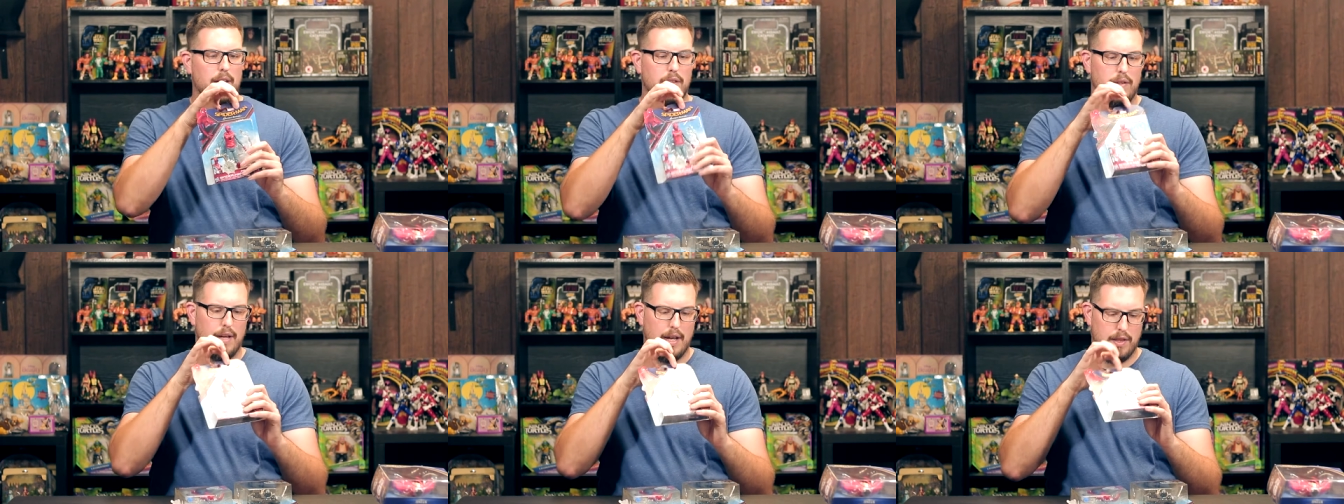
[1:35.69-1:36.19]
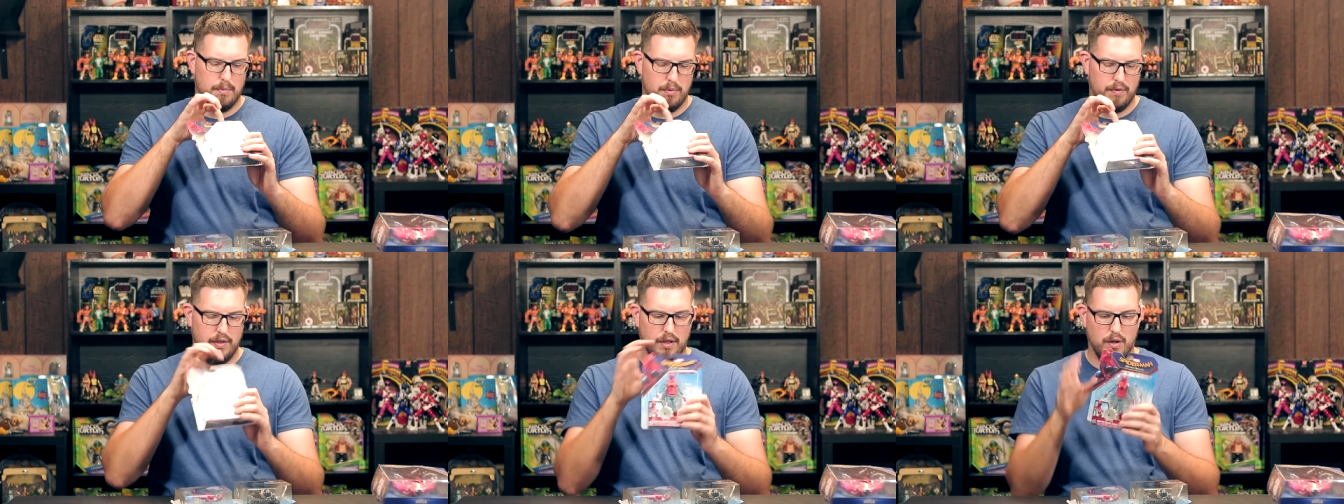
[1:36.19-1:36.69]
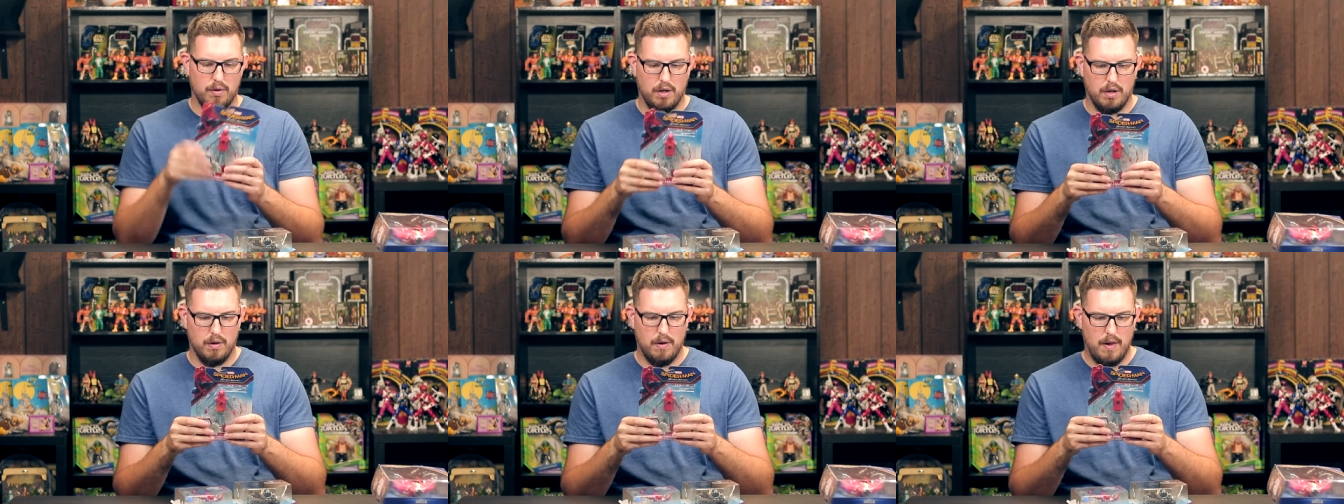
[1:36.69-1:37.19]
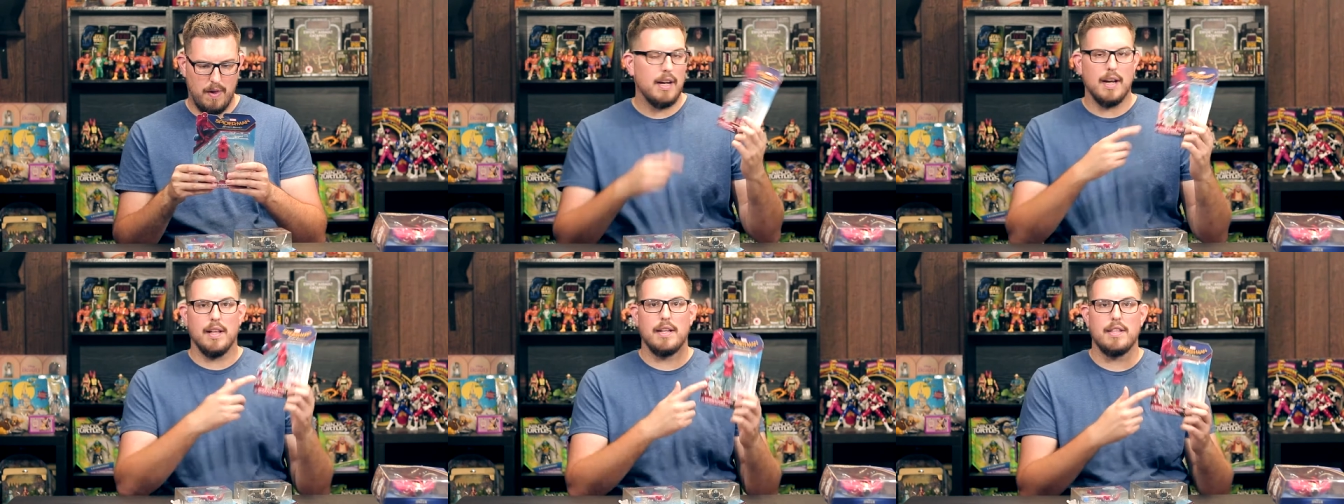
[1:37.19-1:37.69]
You got the movie logo.
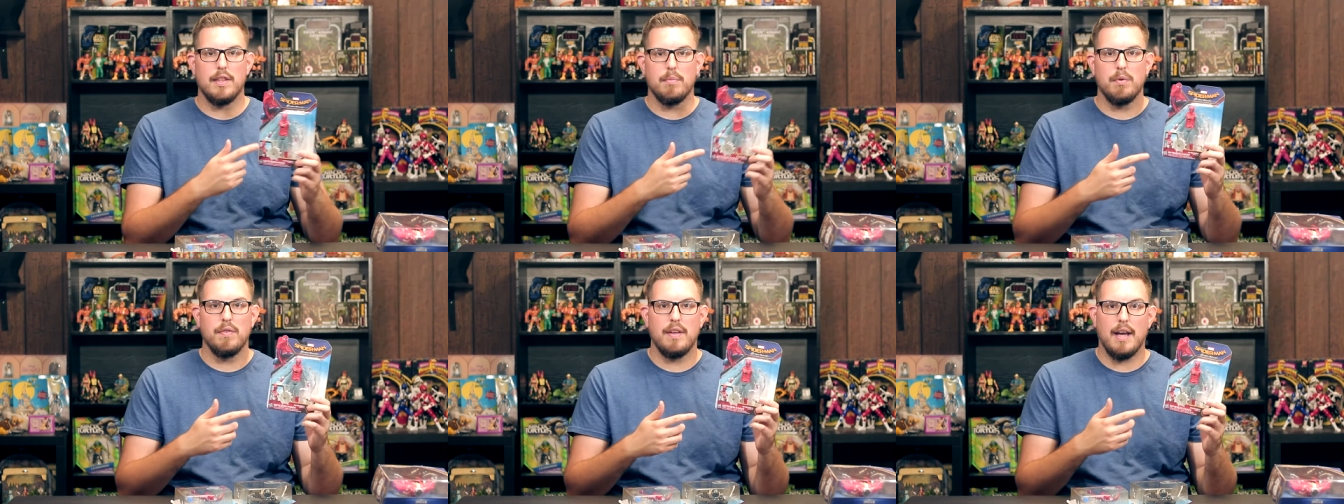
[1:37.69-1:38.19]
I liked in the movie